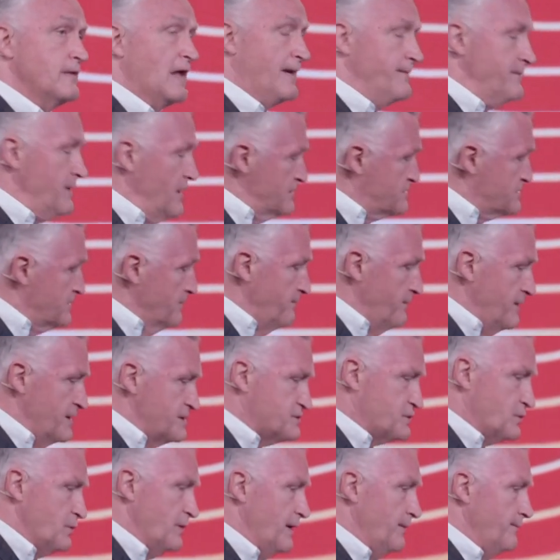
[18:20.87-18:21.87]
I mean, it's a
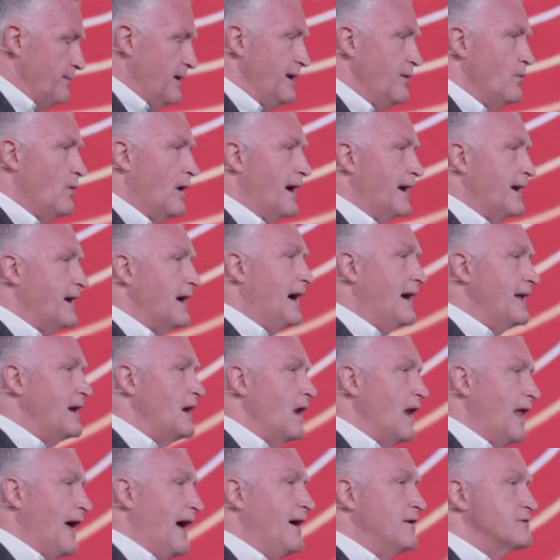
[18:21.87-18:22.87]
mystery to me why God
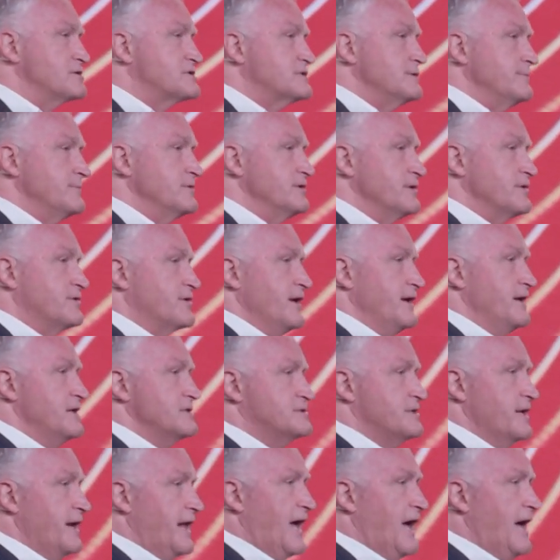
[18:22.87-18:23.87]
allows some of the
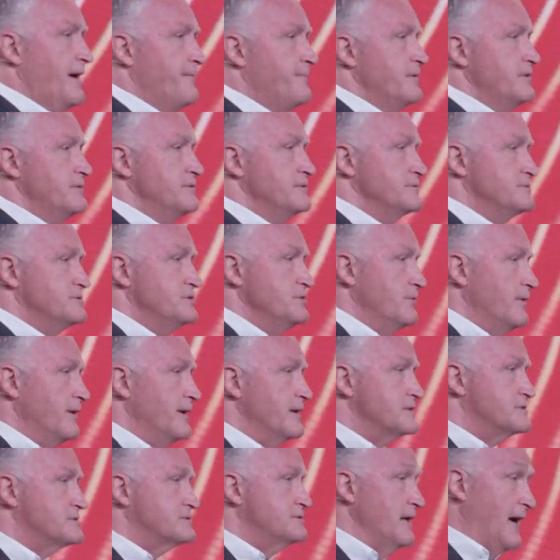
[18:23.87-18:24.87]
things that happen to
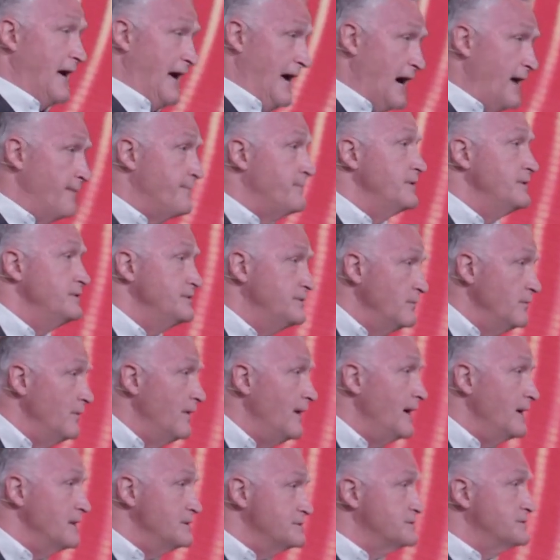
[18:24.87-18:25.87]
us to happen to
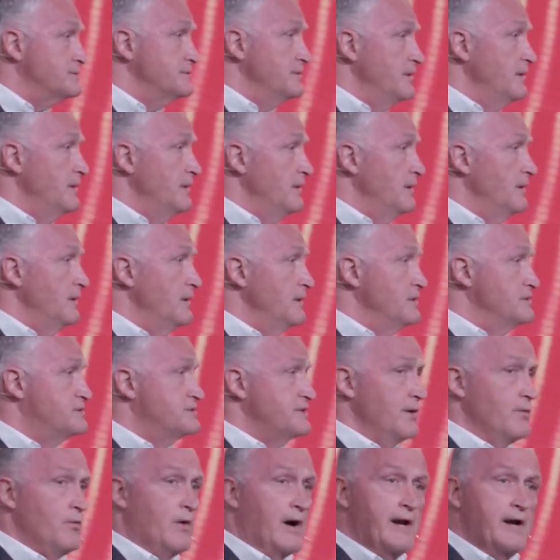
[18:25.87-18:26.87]
us. You
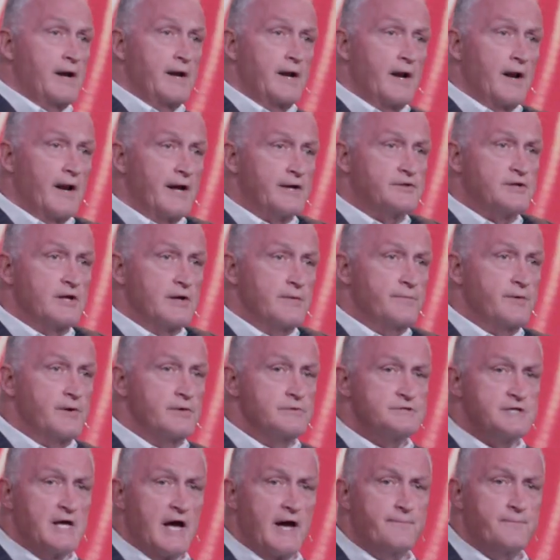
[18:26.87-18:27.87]
say, why did he let the
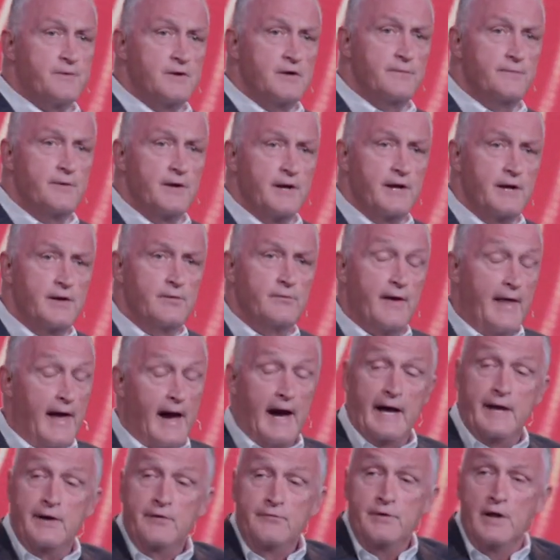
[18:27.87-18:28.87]
abuse happen to begin with?
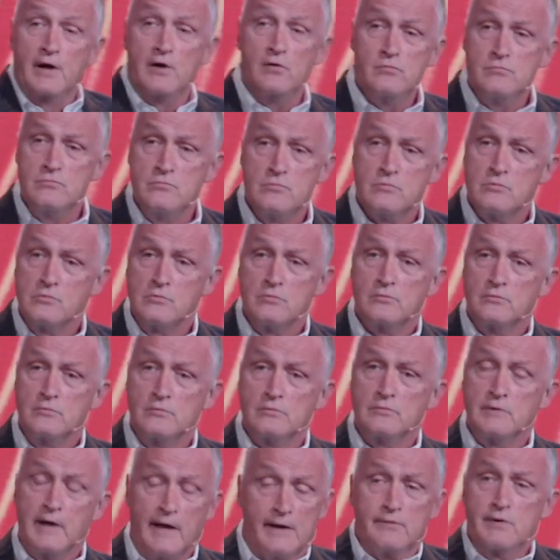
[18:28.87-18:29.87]
I don't know.
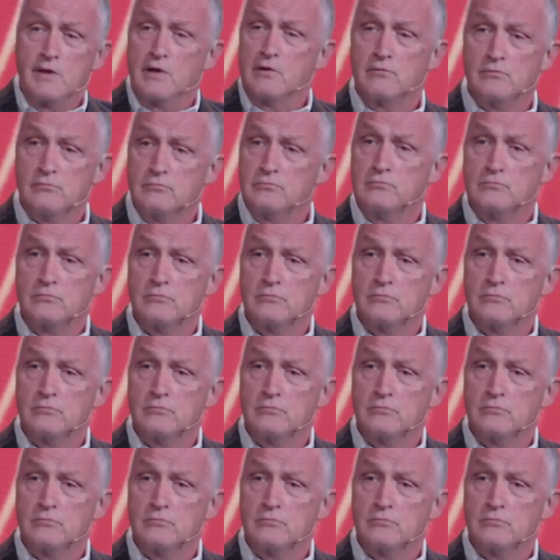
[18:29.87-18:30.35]
I don't know.